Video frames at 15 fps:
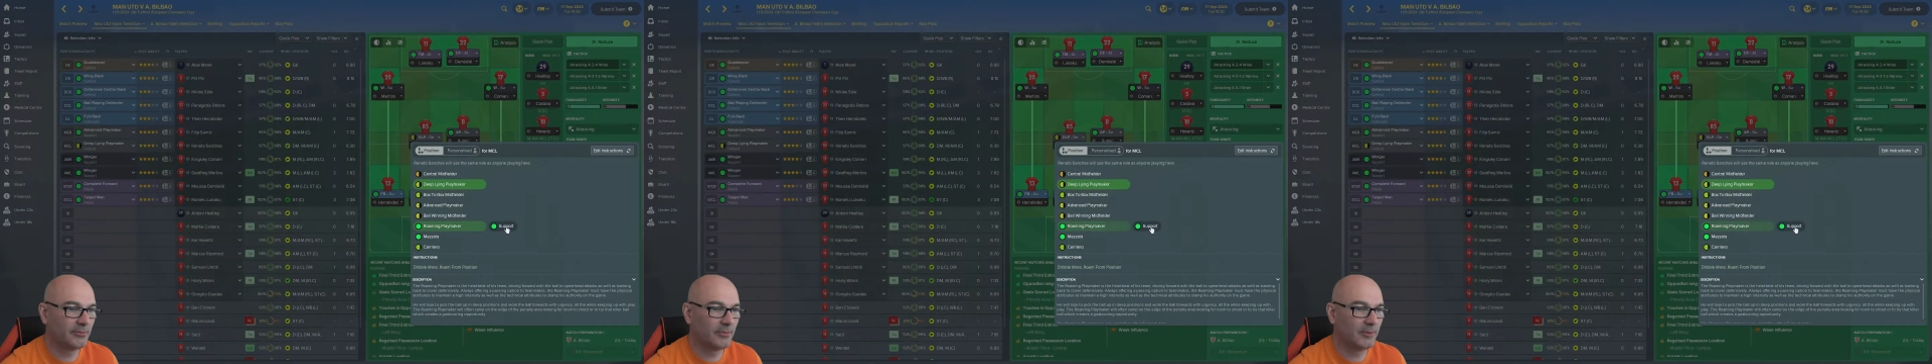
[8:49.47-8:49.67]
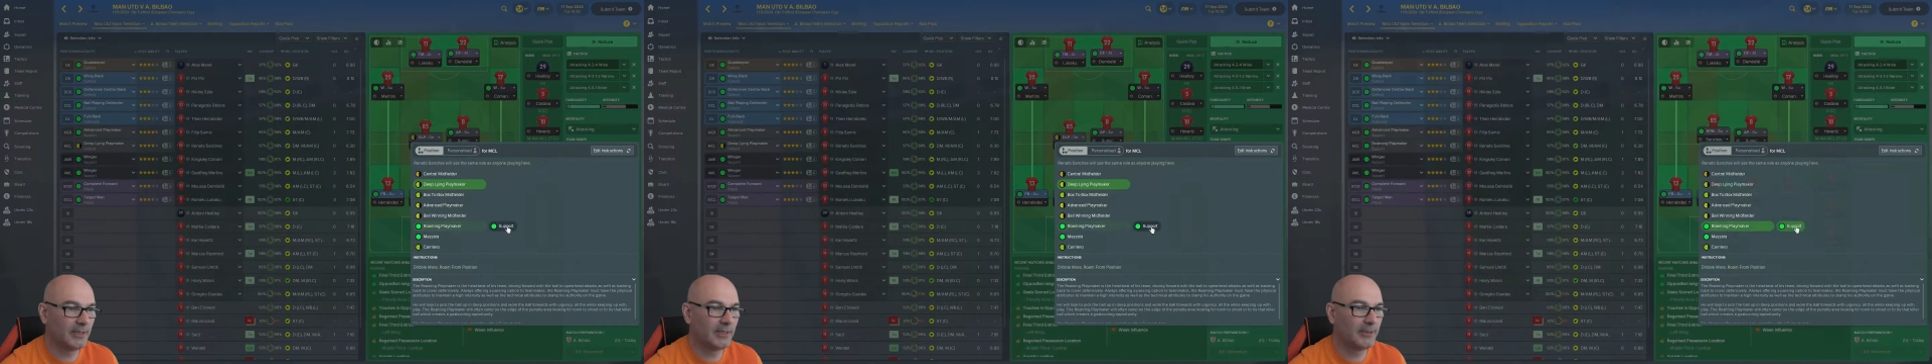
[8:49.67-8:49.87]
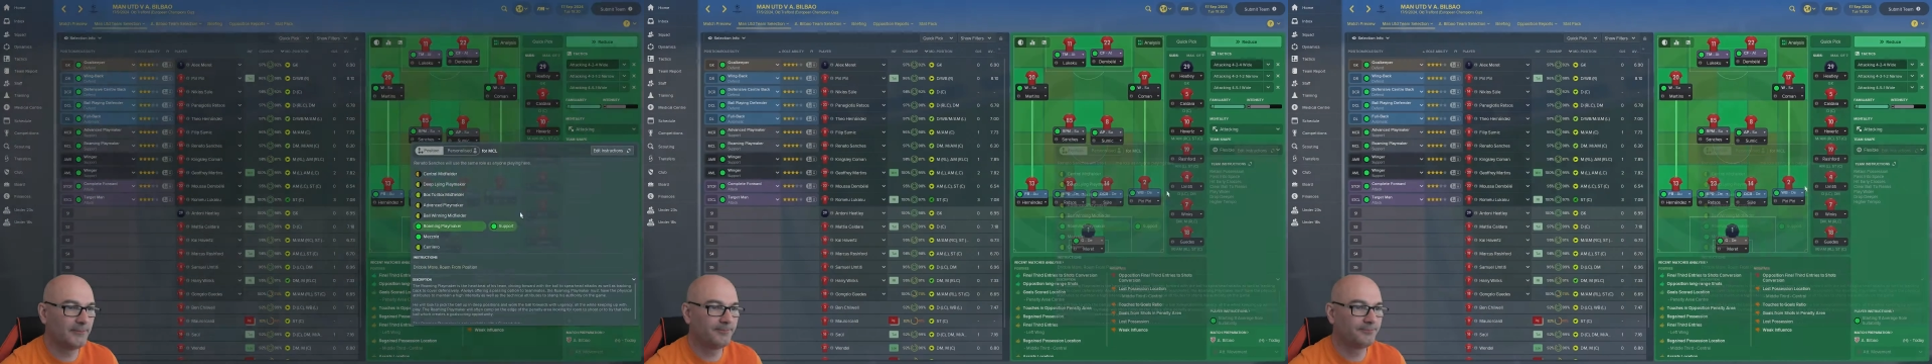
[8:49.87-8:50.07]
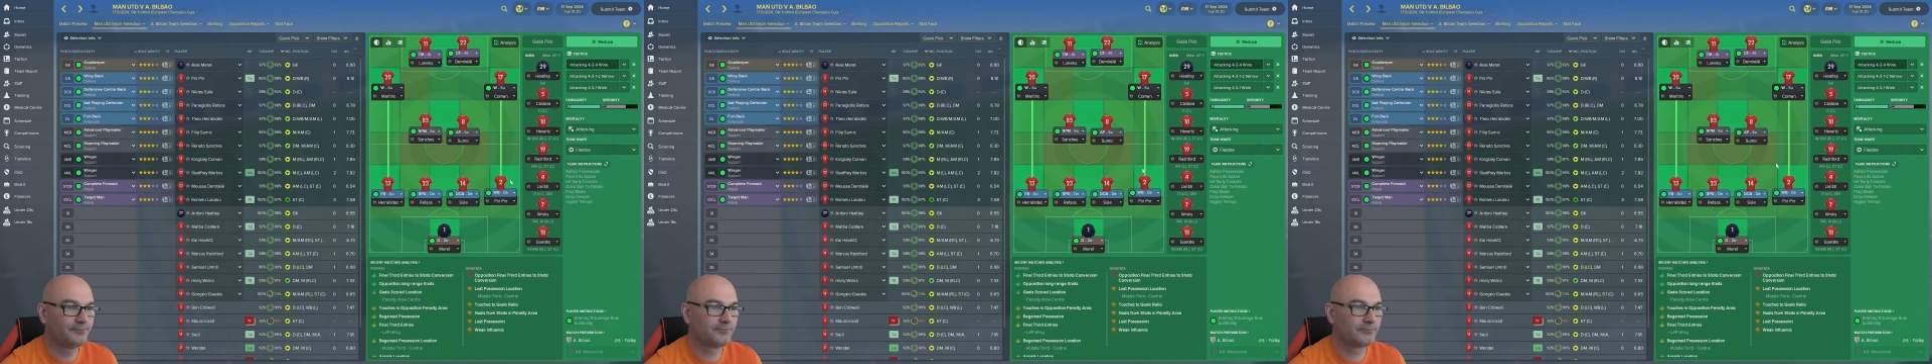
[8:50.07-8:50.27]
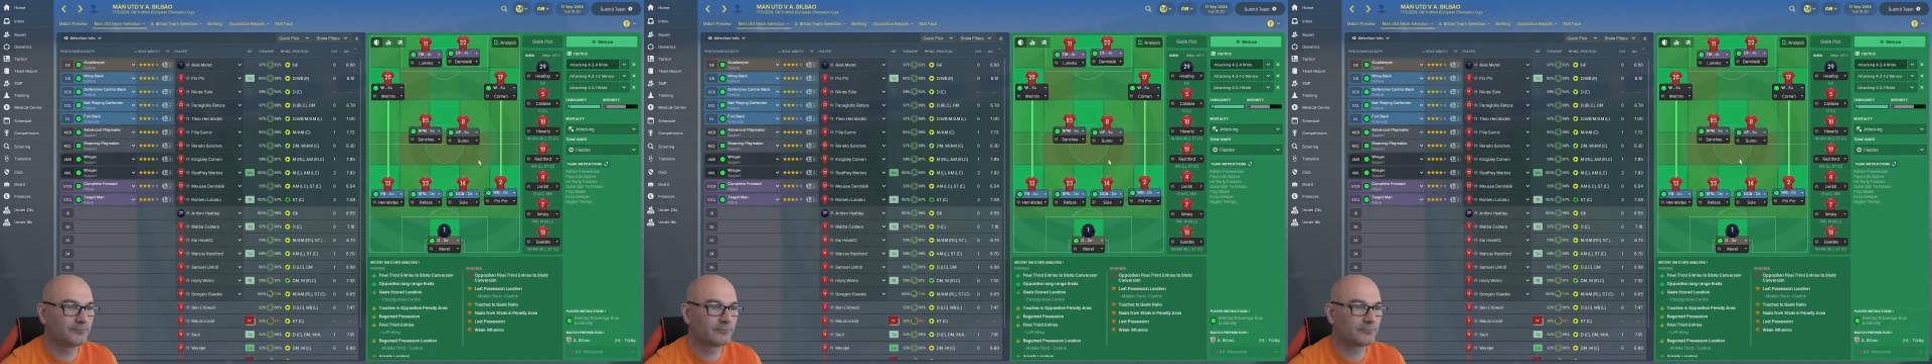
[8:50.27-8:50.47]
well.
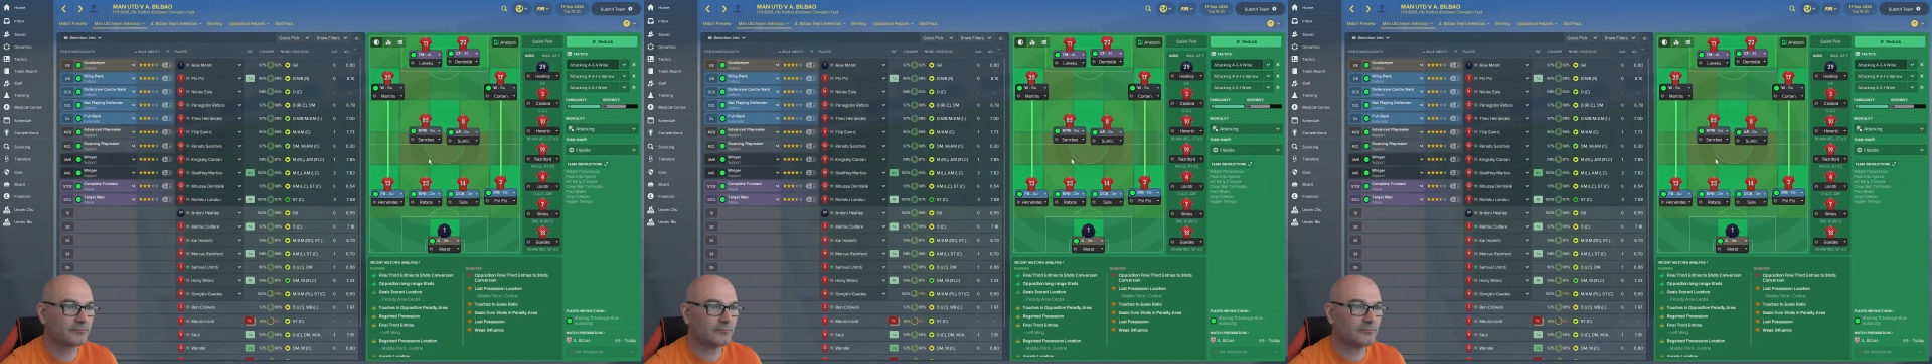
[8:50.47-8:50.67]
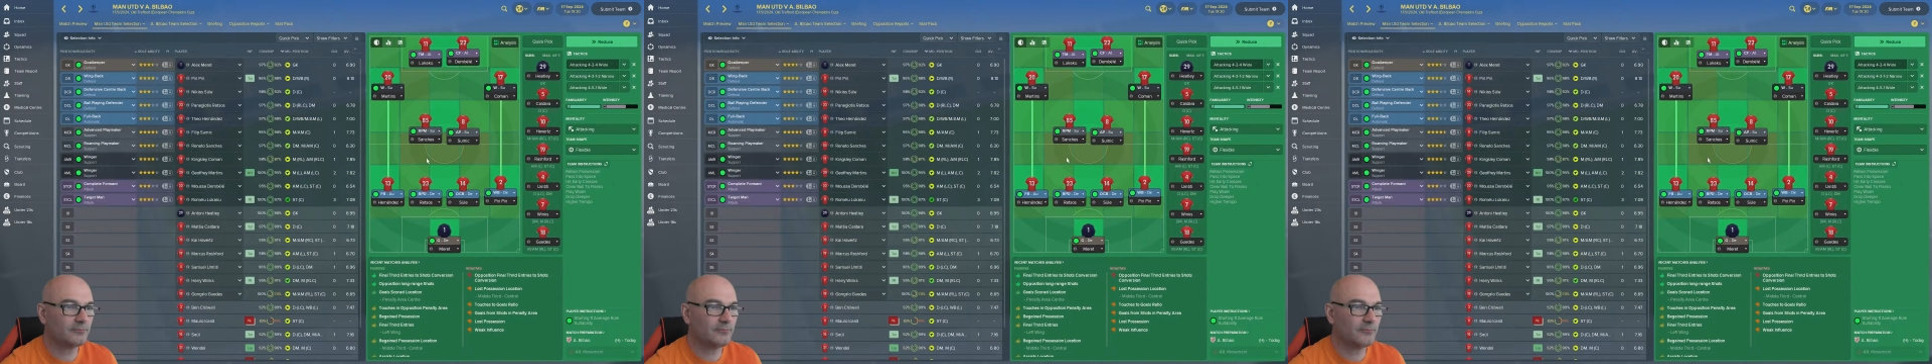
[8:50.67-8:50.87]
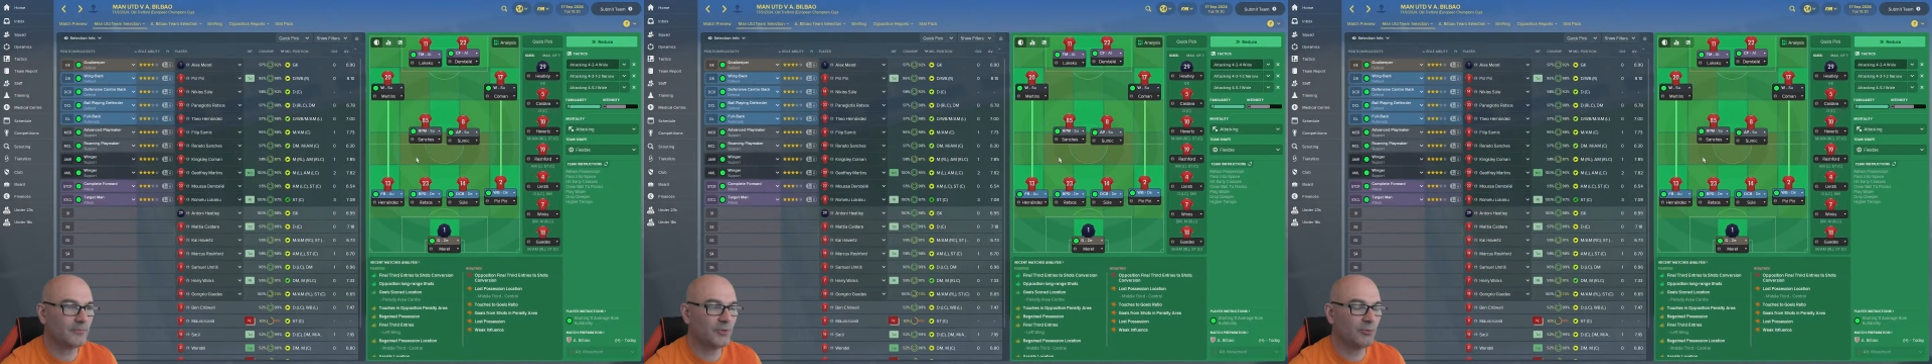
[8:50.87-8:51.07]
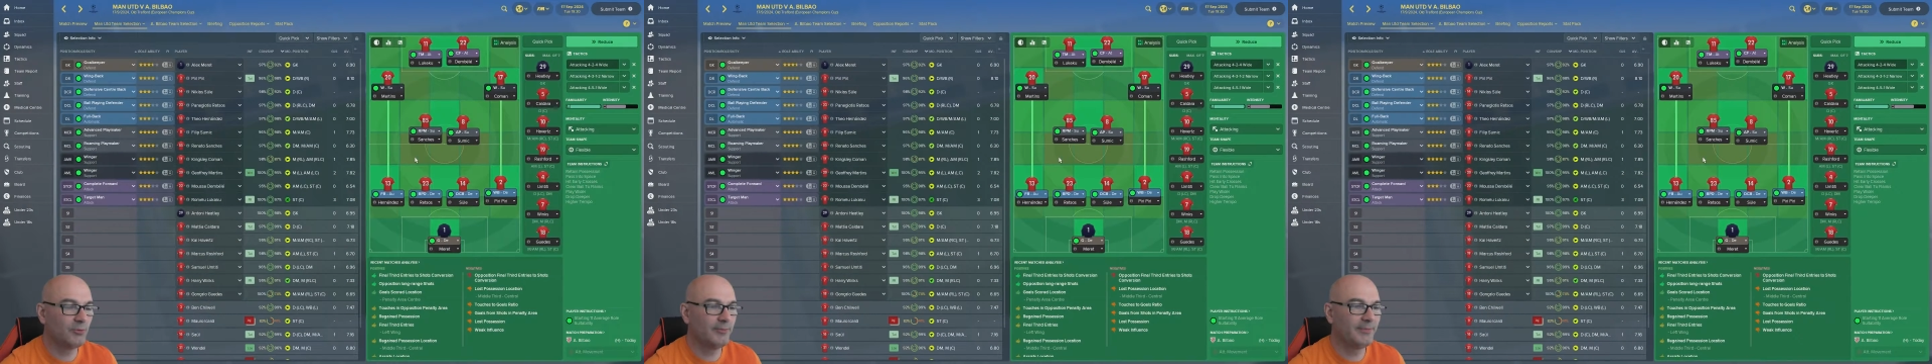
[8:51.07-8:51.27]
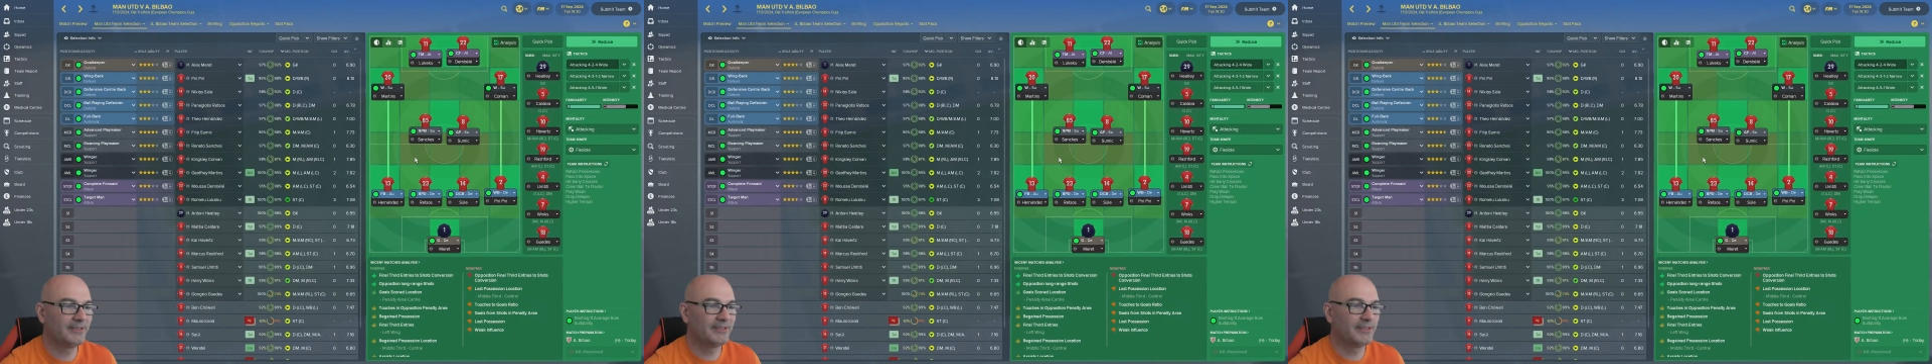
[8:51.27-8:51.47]

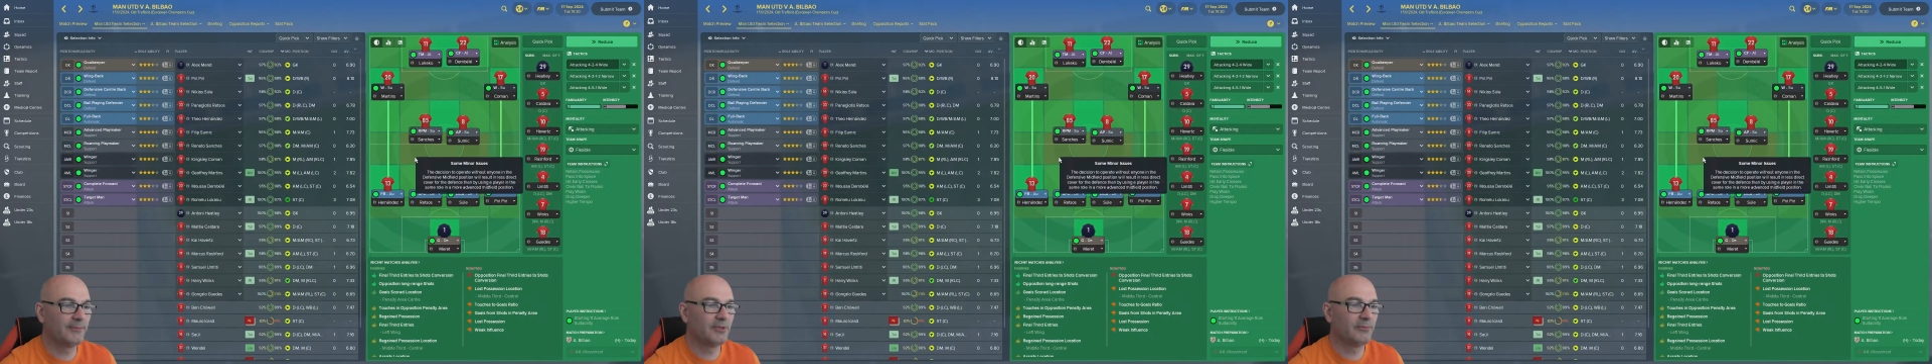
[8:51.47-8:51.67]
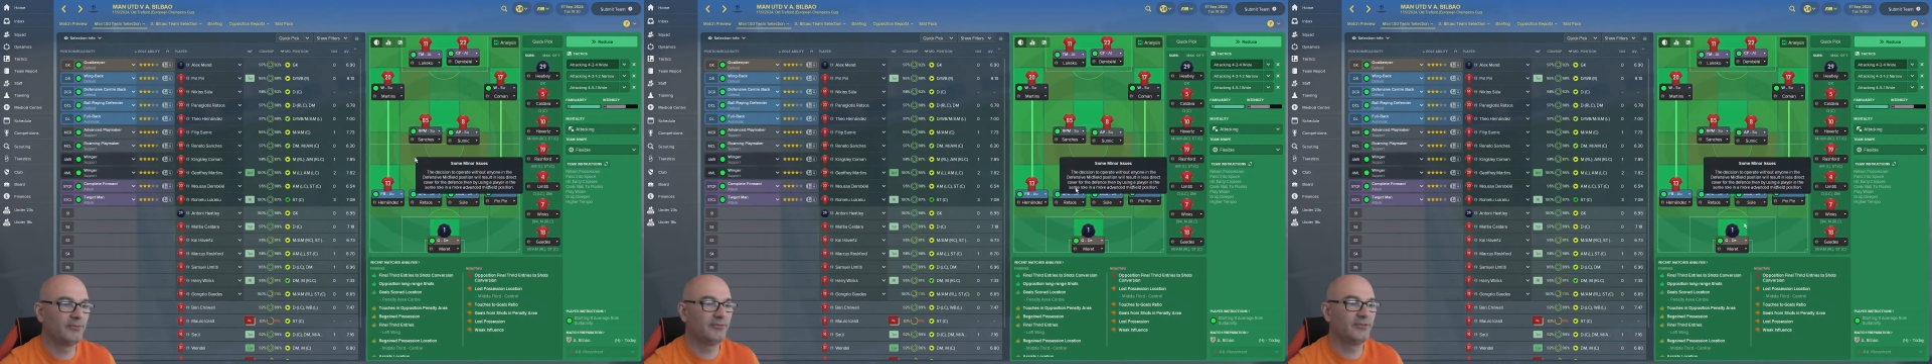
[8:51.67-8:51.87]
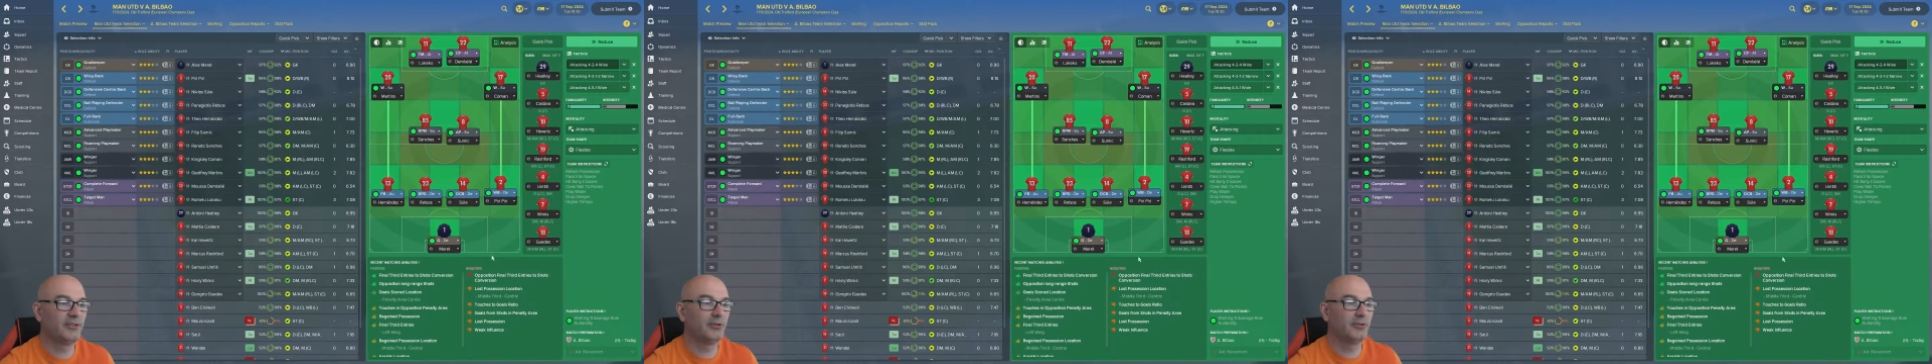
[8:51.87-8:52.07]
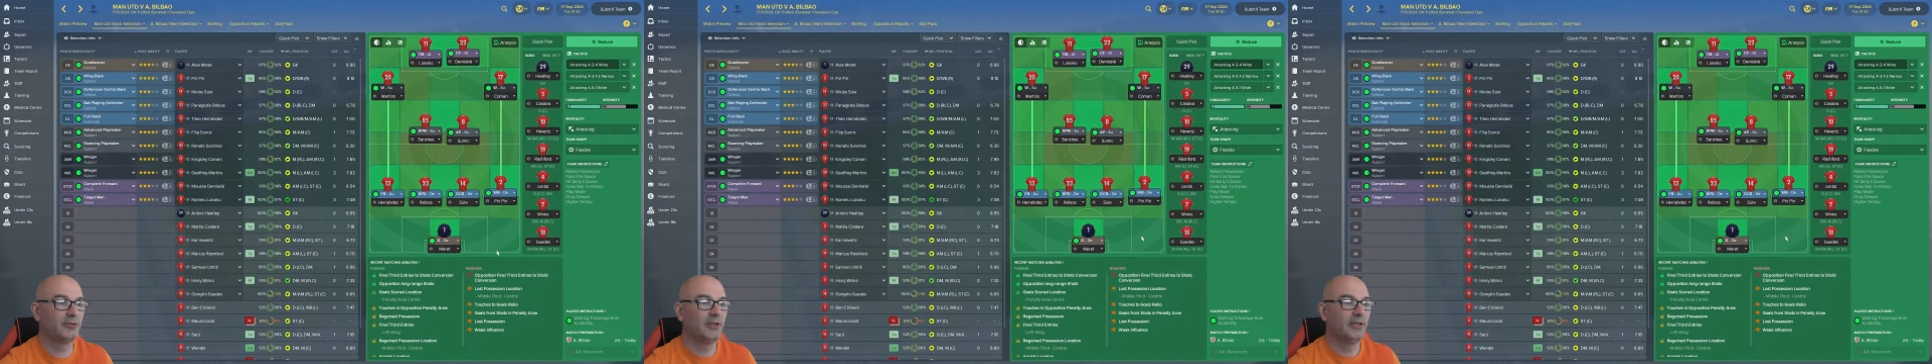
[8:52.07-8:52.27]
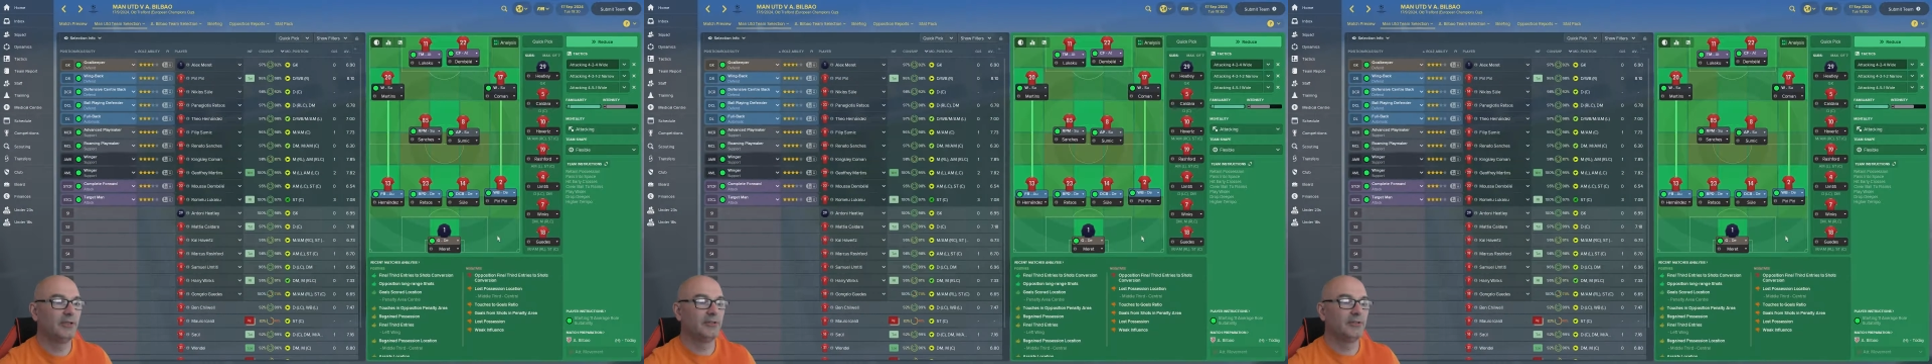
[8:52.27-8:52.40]
We missed him in field.